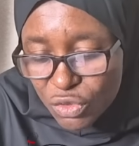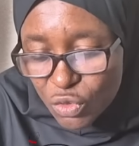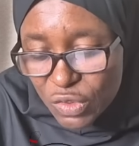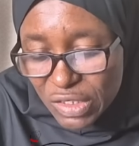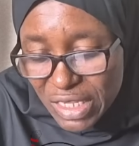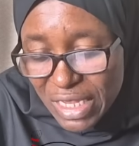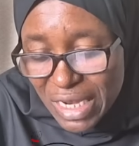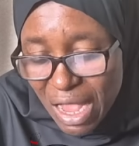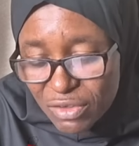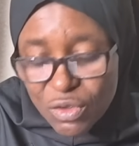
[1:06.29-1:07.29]
to
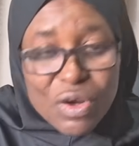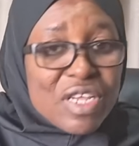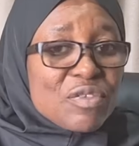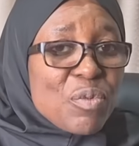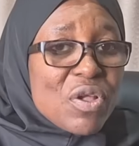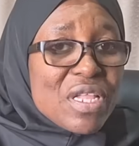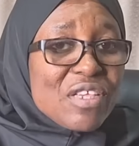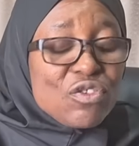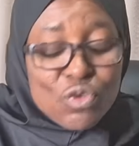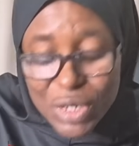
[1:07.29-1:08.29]
State House
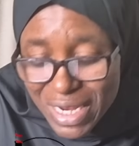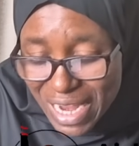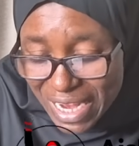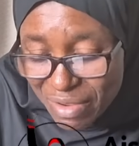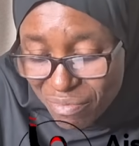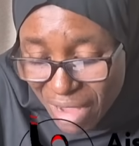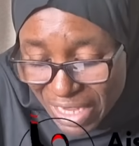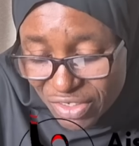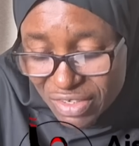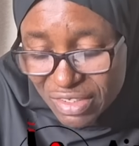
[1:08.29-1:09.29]
correspondents during an
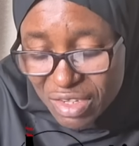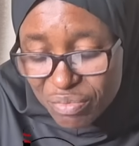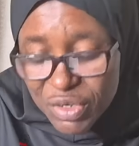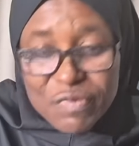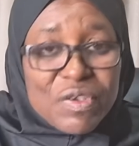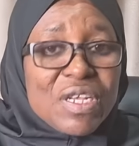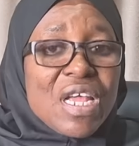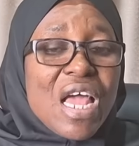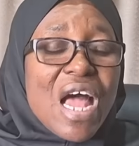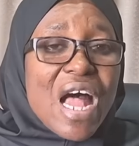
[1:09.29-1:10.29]
emergency
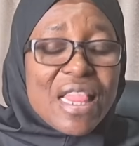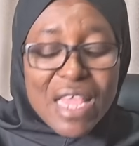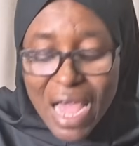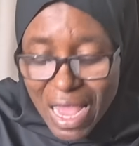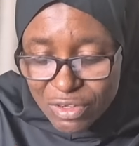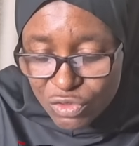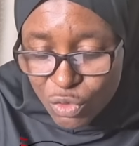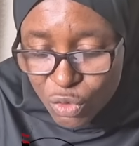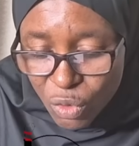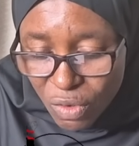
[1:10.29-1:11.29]
briefing at the
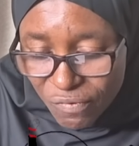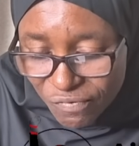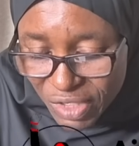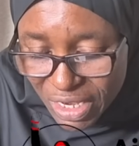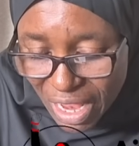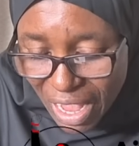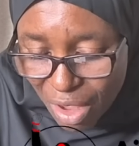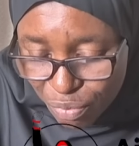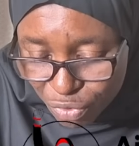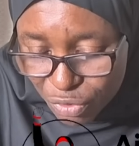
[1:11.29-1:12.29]
Aso Rock Villa,
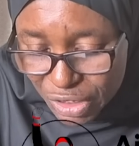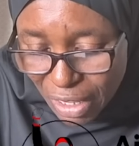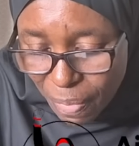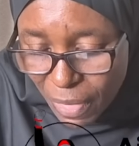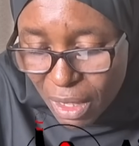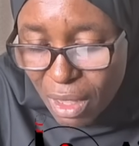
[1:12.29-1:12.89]
Abuja.